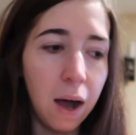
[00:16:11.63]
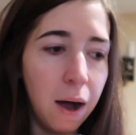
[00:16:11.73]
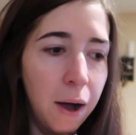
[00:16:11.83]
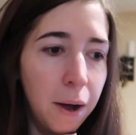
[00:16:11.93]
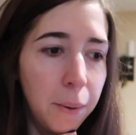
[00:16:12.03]

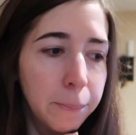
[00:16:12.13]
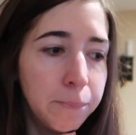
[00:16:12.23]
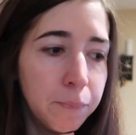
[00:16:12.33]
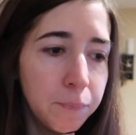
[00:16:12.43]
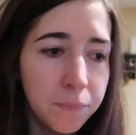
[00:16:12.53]

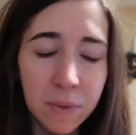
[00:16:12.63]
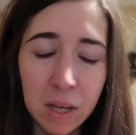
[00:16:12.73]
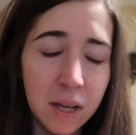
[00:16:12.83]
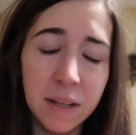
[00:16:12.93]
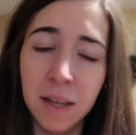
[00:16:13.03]

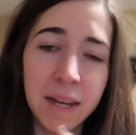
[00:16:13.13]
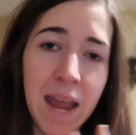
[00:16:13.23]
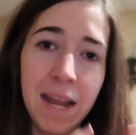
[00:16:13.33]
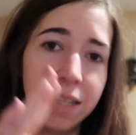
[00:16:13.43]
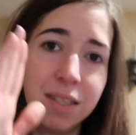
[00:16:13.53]
Like,
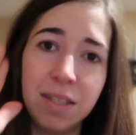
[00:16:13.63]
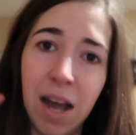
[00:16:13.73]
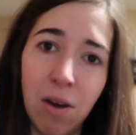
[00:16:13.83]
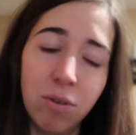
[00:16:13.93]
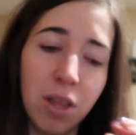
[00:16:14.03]
hands
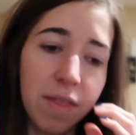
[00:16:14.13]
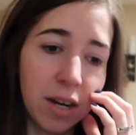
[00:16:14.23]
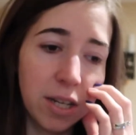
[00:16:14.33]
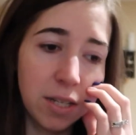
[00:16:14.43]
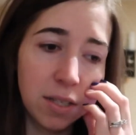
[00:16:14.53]
down,
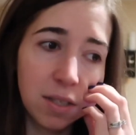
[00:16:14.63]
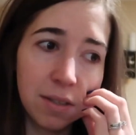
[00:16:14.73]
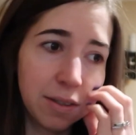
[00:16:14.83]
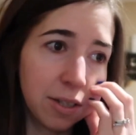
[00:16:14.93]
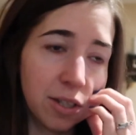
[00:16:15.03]

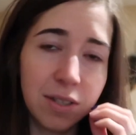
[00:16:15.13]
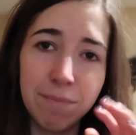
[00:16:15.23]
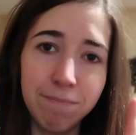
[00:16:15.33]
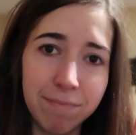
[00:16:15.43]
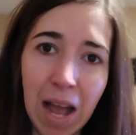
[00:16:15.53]

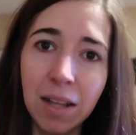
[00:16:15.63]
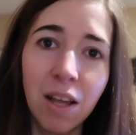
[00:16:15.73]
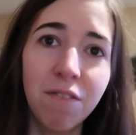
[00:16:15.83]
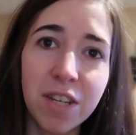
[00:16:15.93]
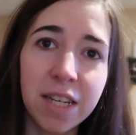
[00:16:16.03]
I
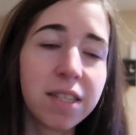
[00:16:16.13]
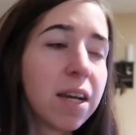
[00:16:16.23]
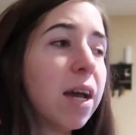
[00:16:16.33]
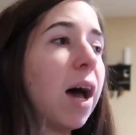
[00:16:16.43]
loved it.